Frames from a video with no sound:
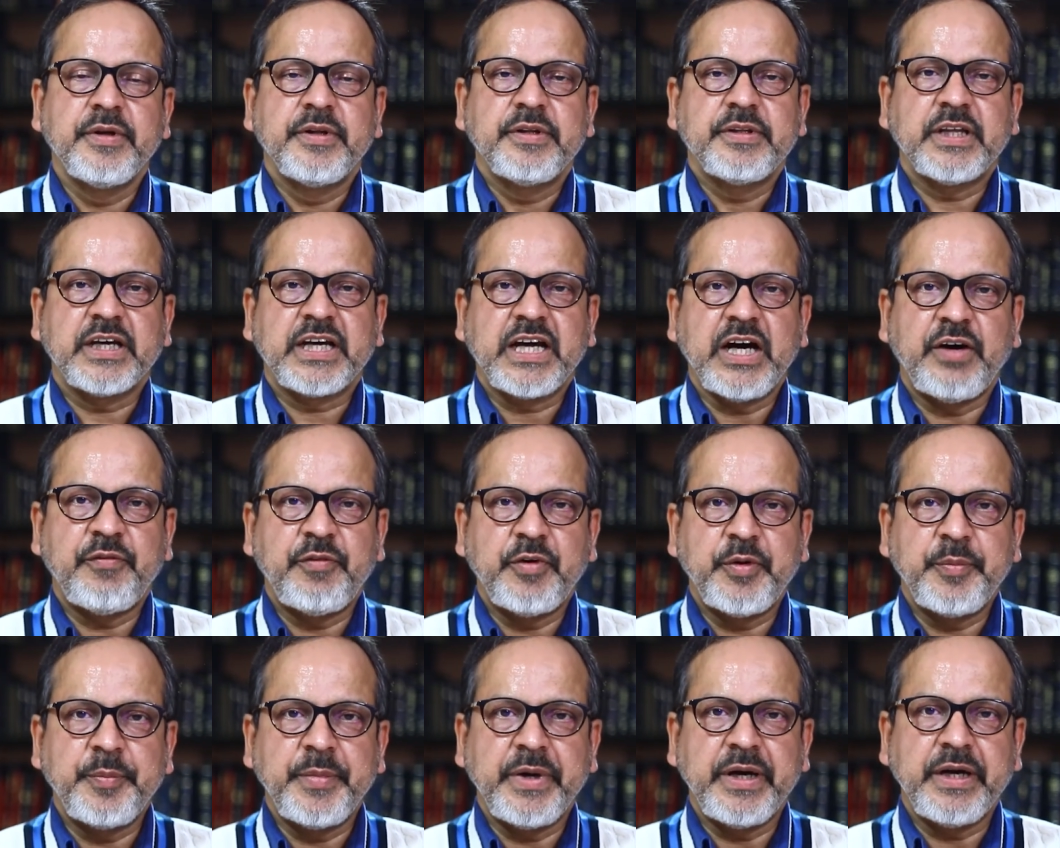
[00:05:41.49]
the
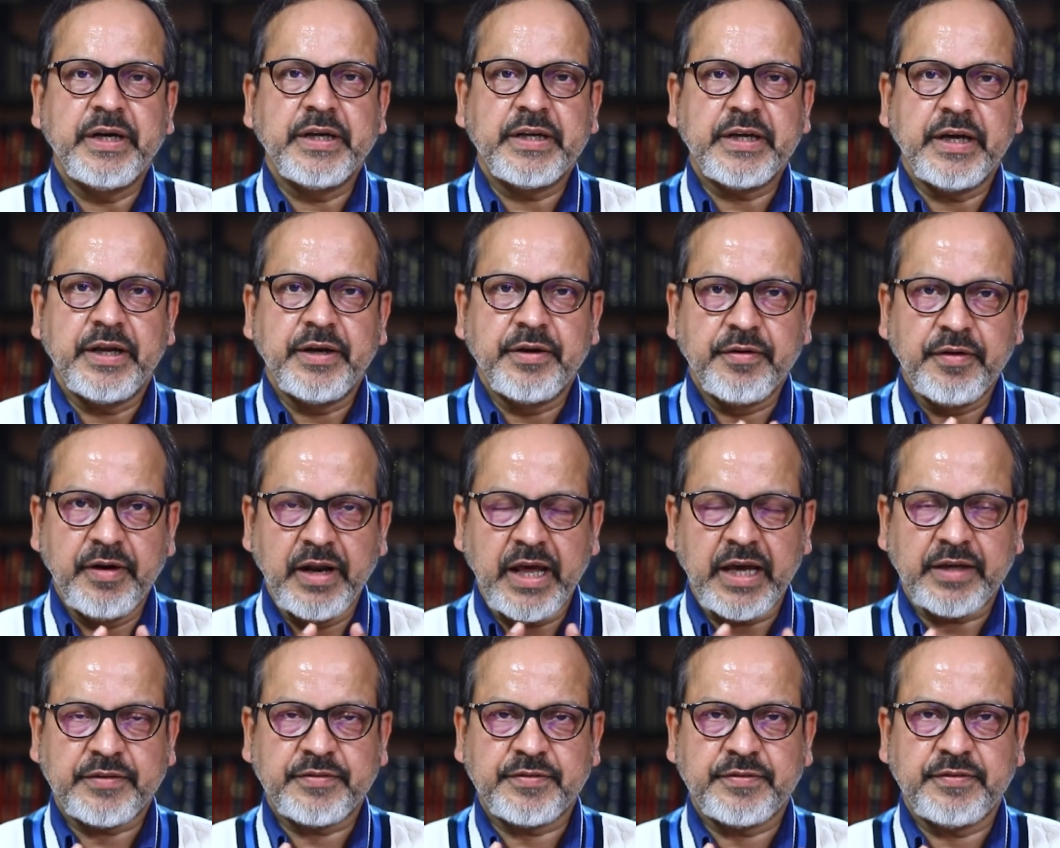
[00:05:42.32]
government can
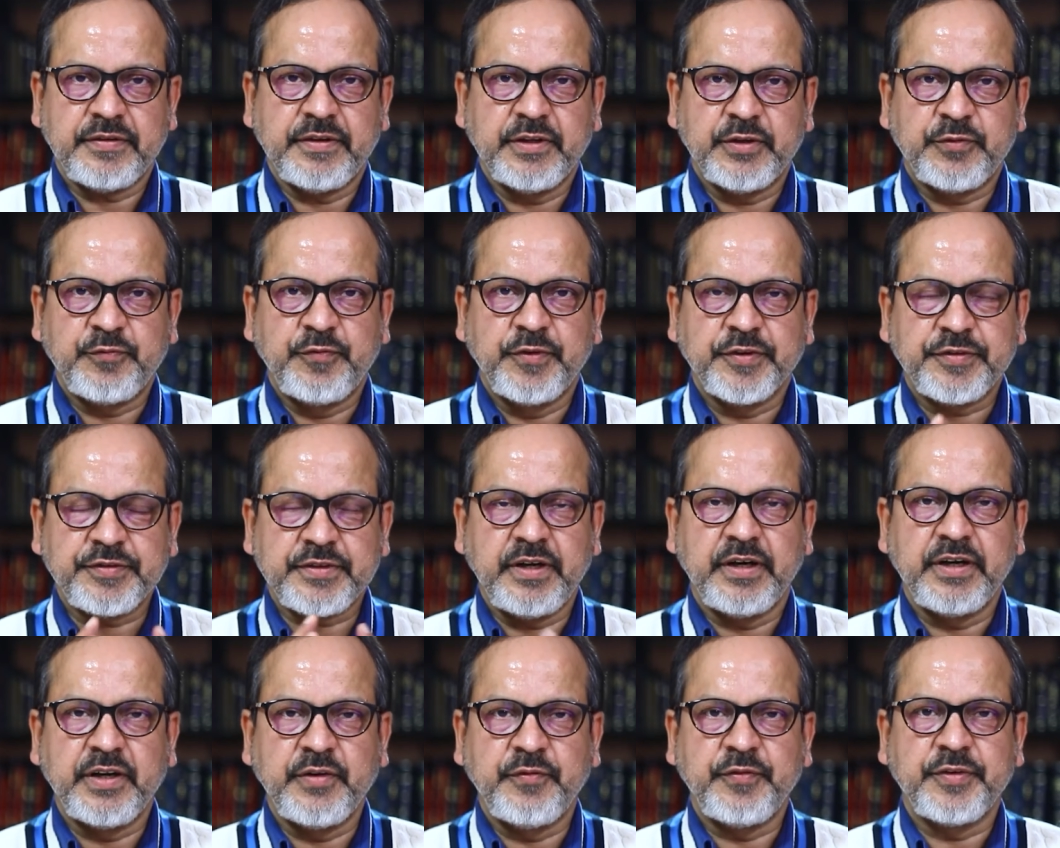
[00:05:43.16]
relax its
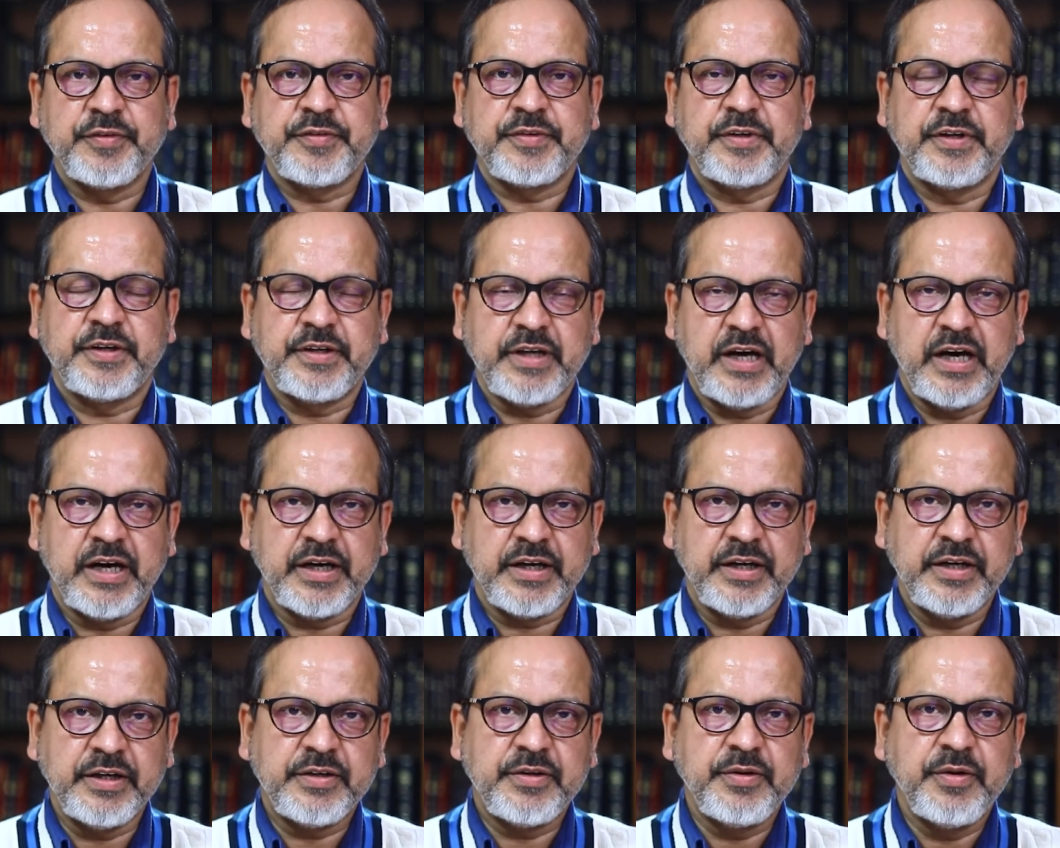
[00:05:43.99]
fiscal deficit
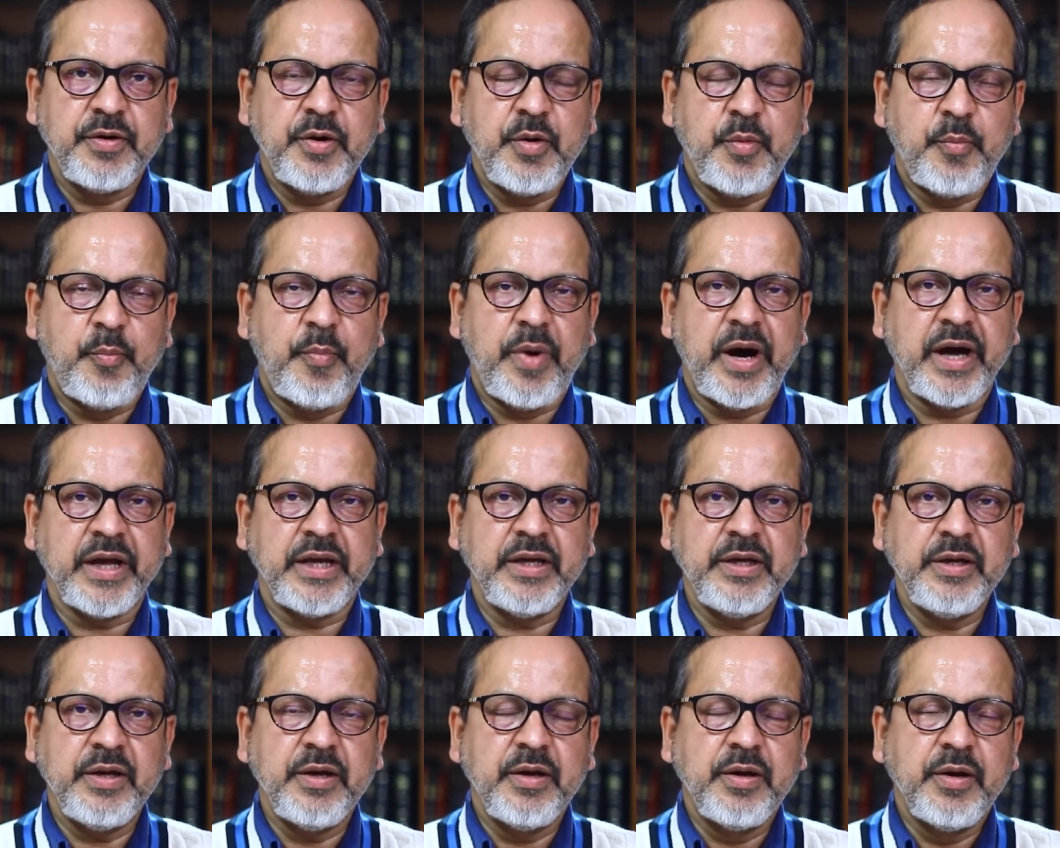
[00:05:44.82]
target
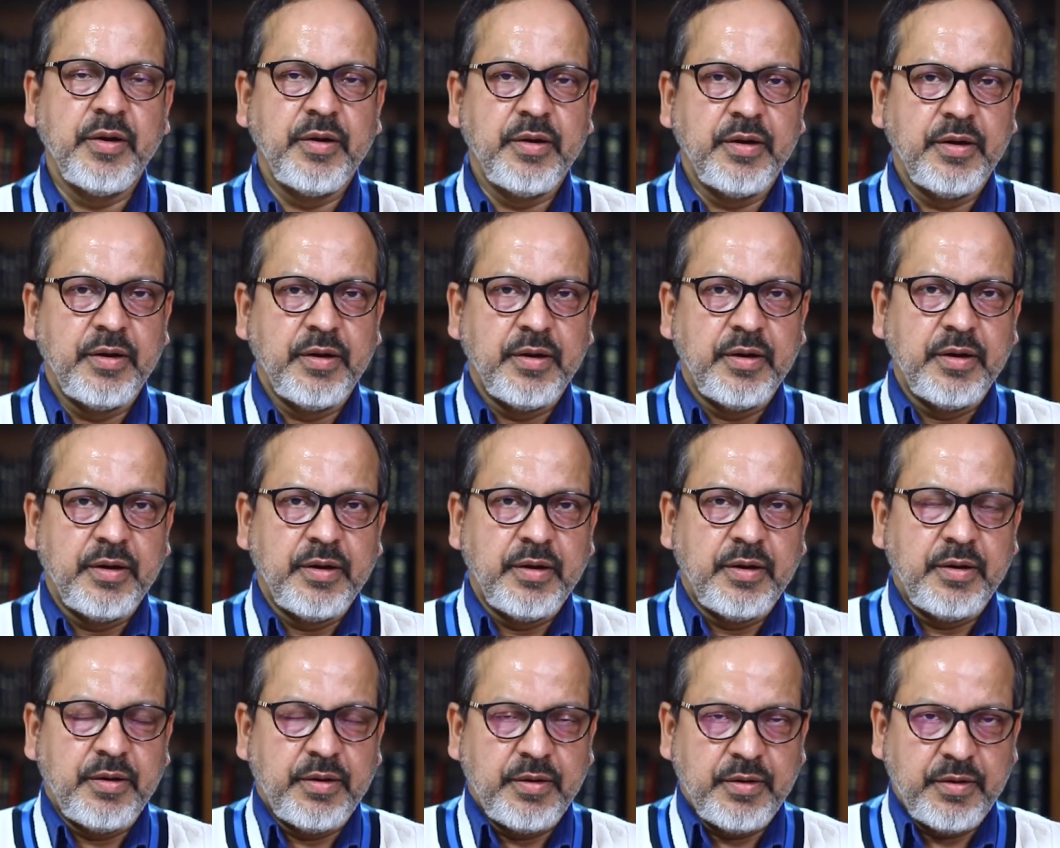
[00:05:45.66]
by
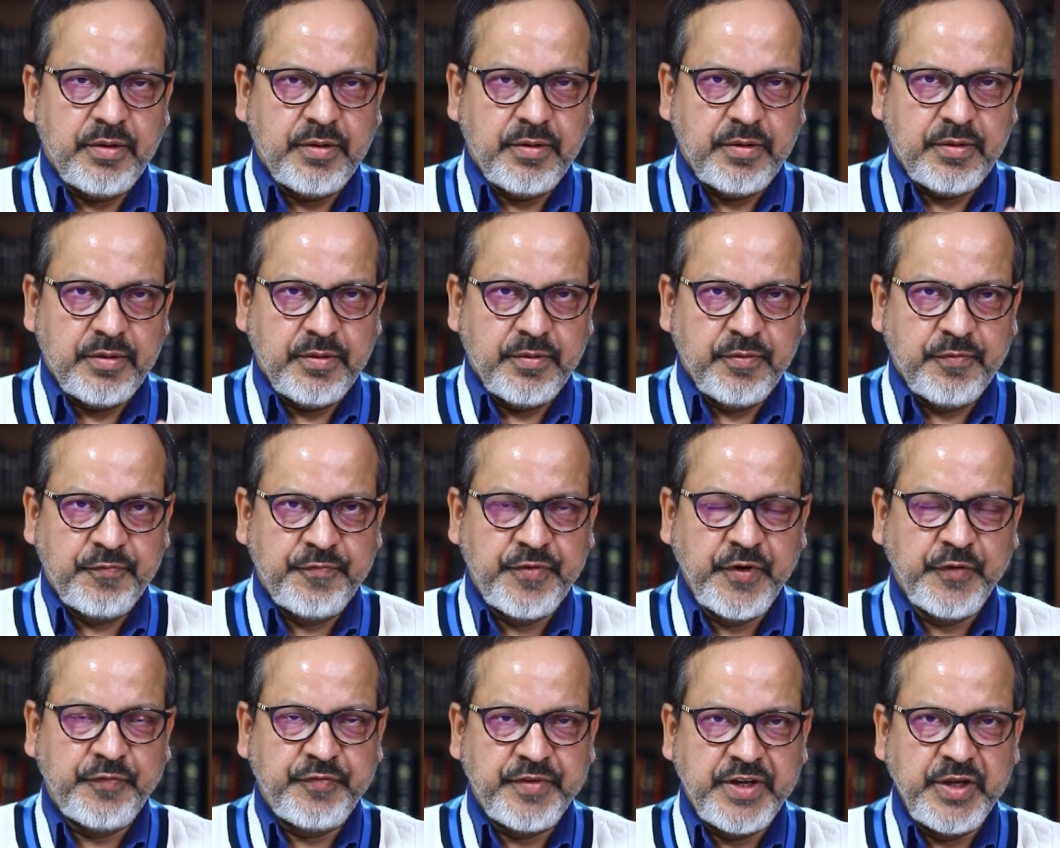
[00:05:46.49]

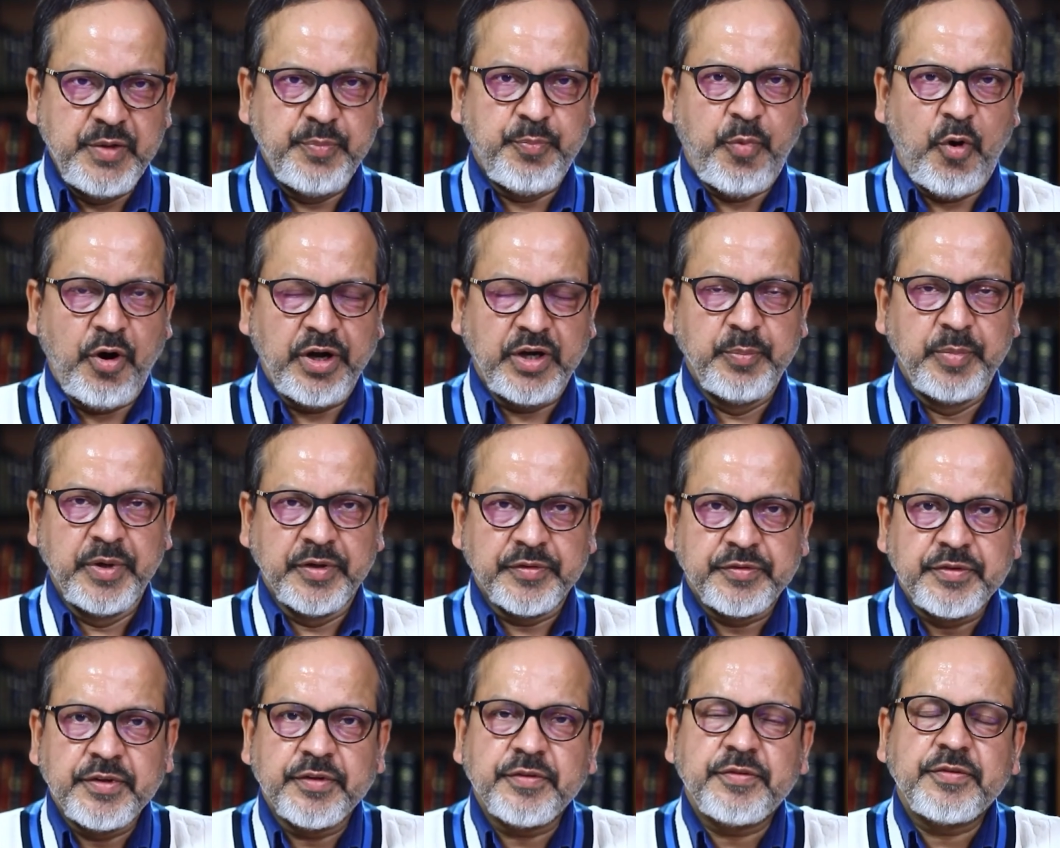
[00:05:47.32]
50-point
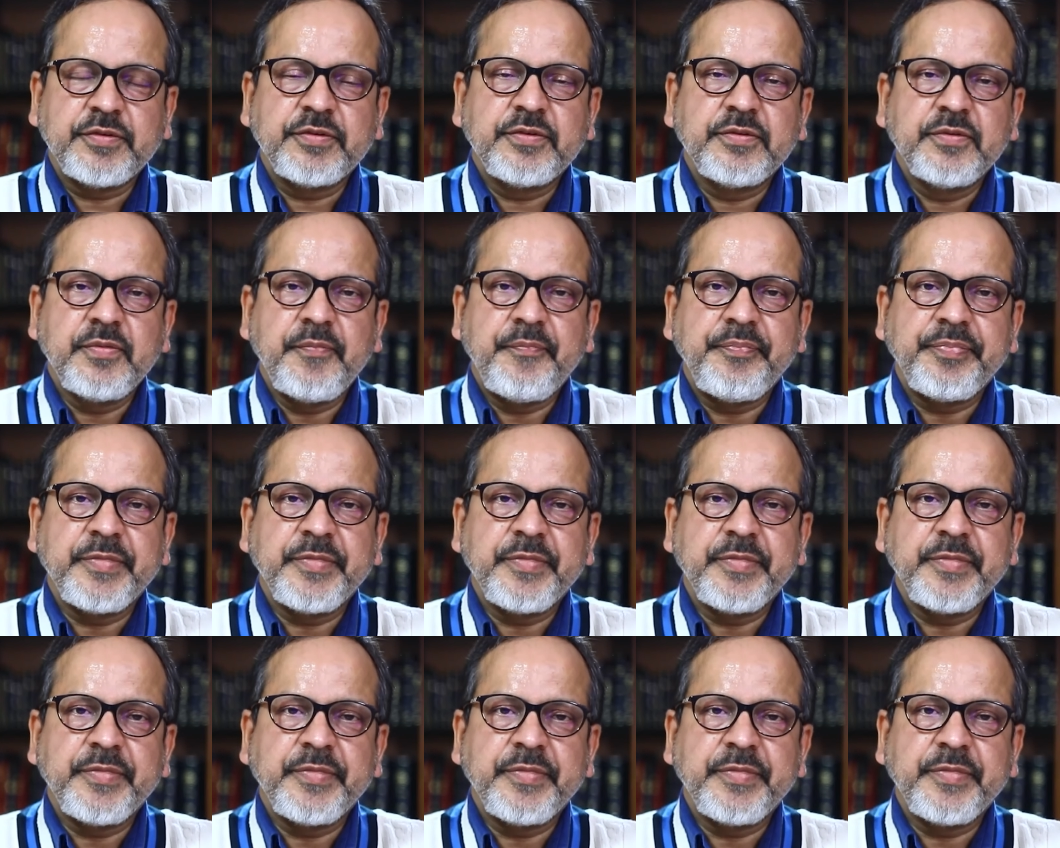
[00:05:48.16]
basis.